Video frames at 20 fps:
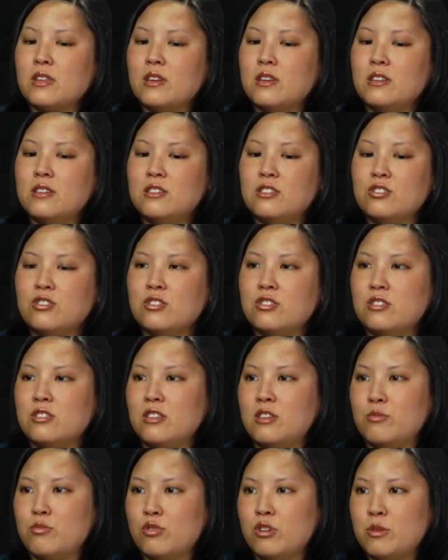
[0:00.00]
In addition
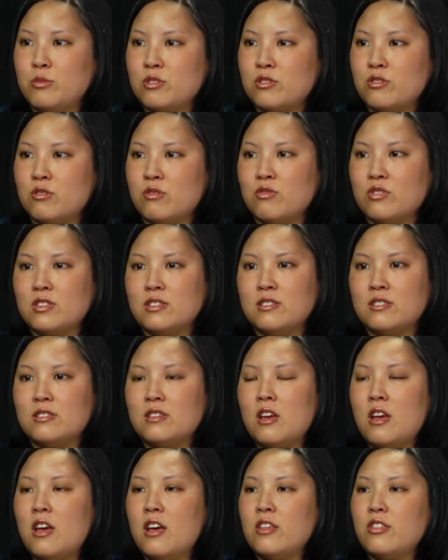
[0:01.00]
to the employment
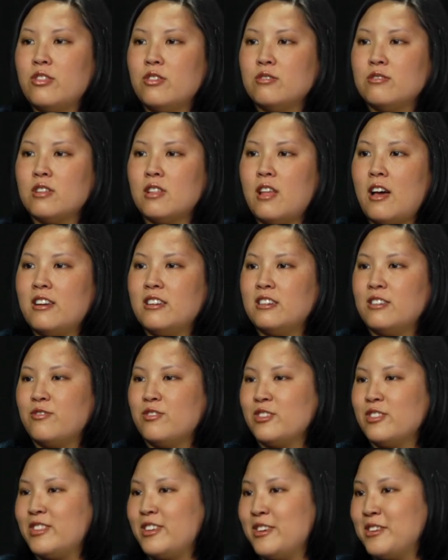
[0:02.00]
services, there's a lot of
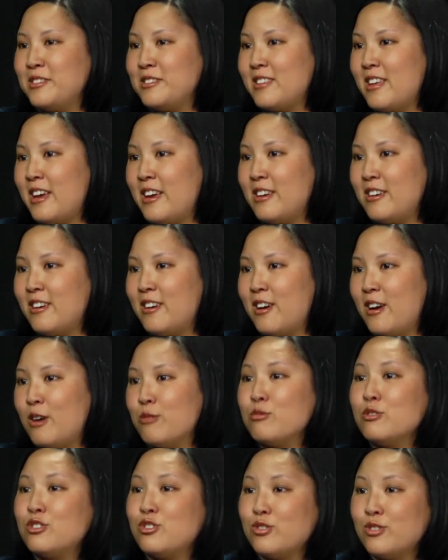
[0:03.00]
different things like
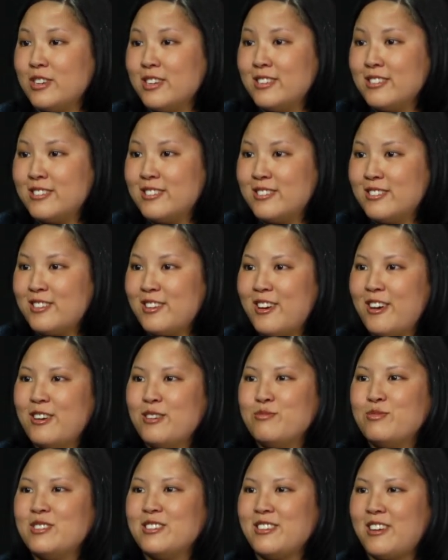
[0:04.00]
retreats
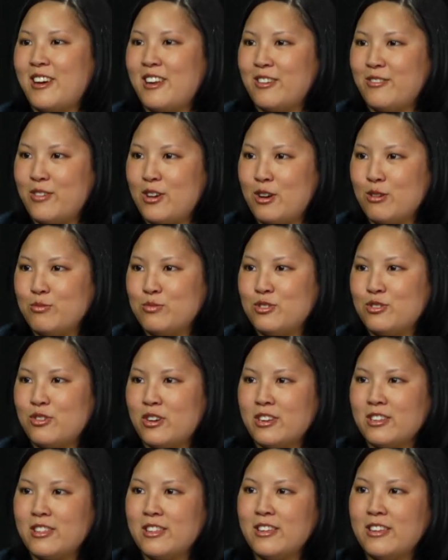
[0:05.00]
to kind of help
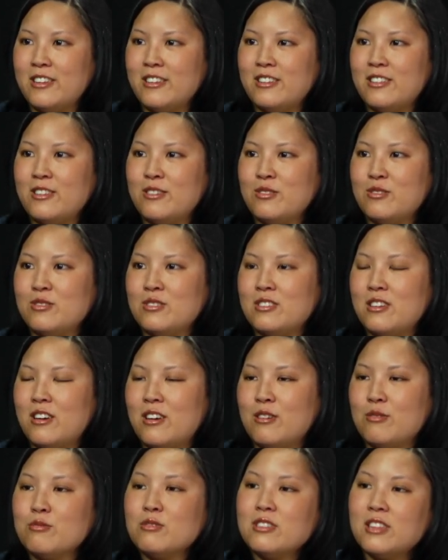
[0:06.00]
strengthen those
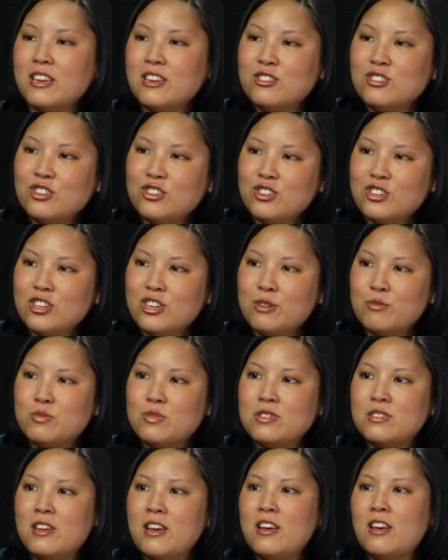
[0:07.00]

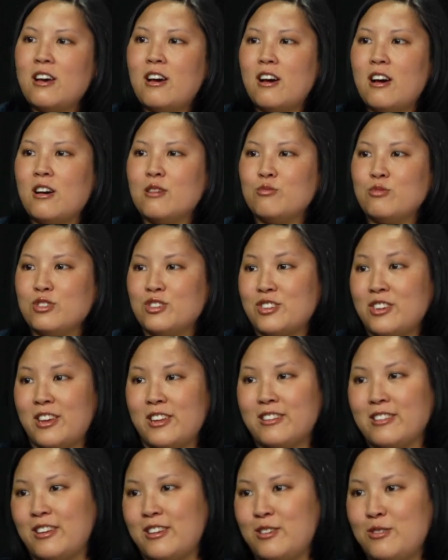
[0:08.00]
relationships, which
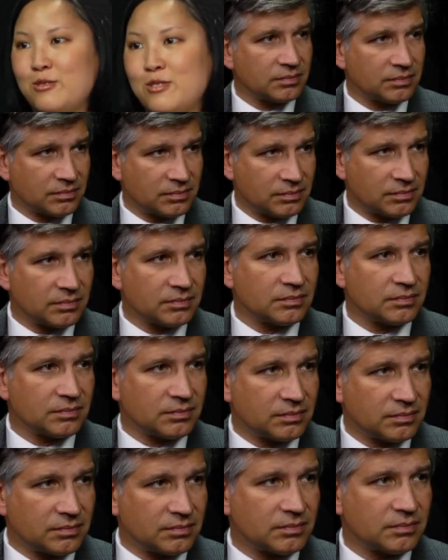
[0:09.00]
can, like you said,
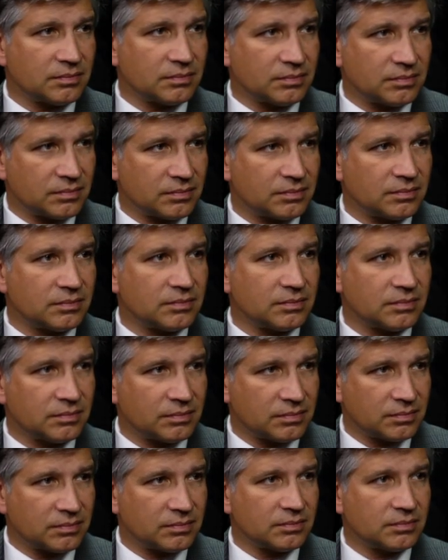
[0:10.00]
really struggle
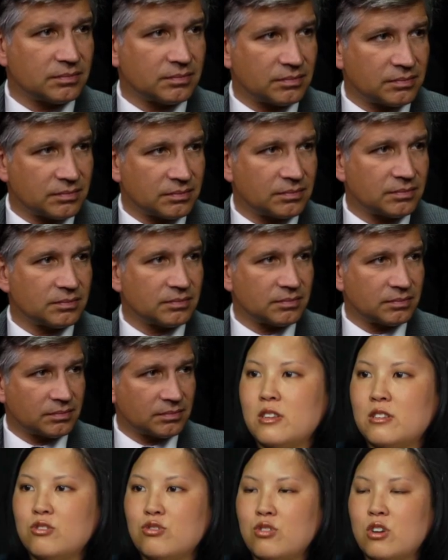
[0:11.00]
through the challenges
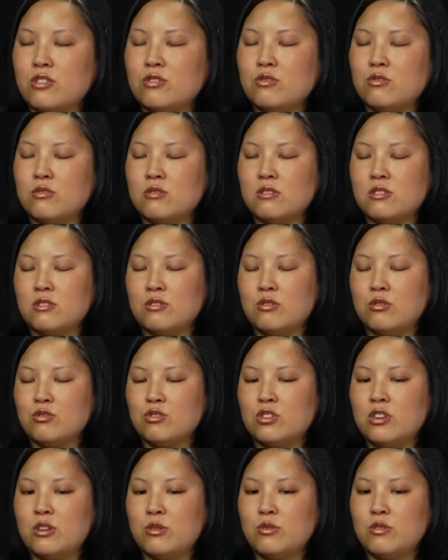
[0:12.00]
and stressors
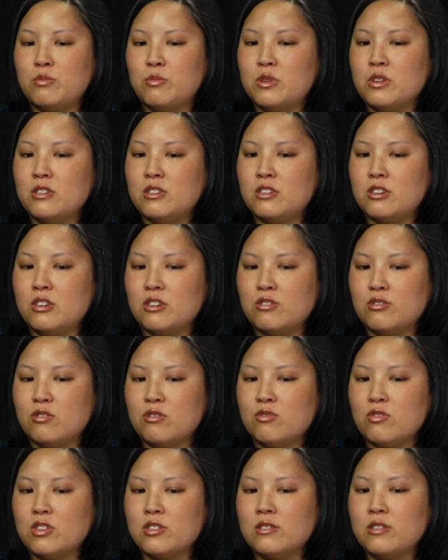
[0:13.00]
associated with military
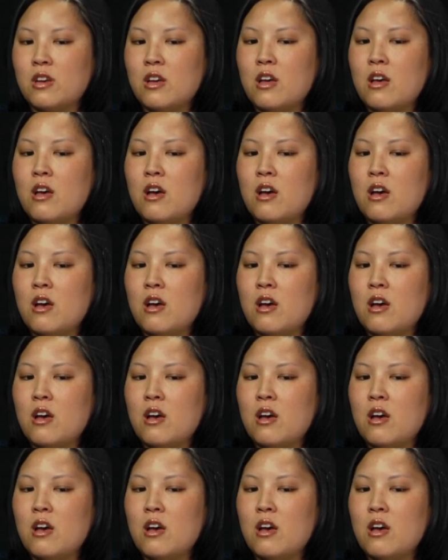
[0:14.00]
service.